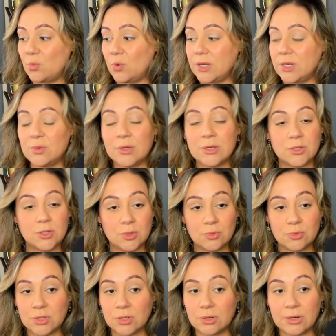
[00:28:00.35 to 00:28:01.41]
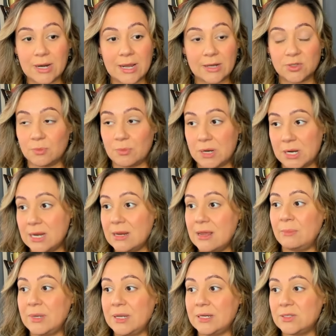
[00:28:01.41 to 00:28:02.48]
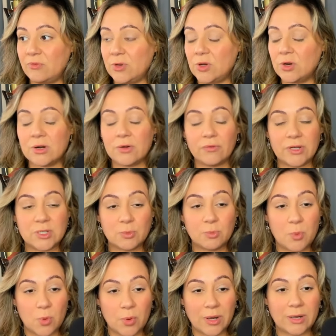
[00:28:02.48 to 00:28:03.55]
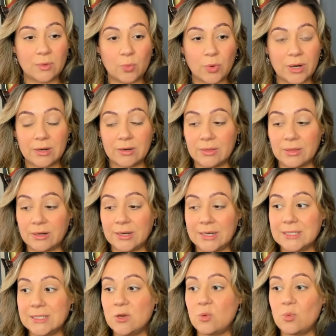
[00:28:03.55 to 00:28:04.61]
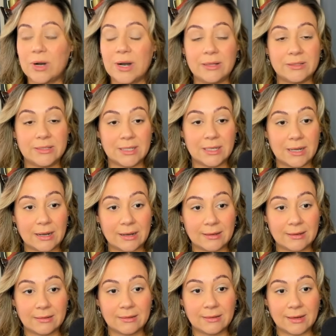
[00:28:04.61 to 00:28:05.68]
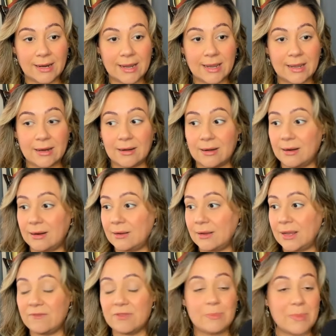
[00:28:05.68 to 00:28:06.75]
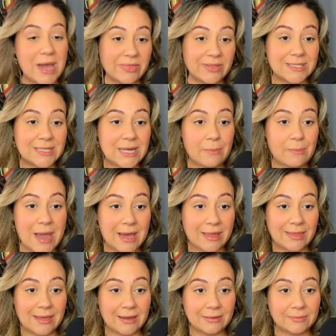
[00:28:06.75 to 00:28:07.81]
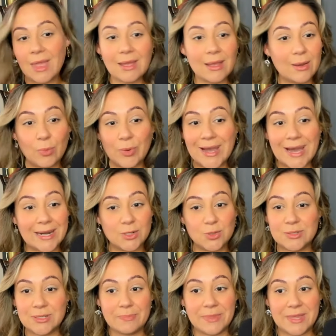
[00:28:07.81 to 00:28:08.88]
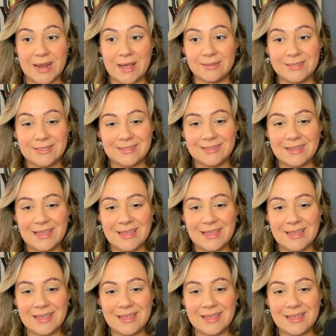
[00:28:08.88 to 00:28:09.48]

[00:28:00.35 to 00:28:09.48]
what you can do to earn extra money, because you're going to reach a point where there is nowhere else to cut. And if the math is not mathing, we got to do something else.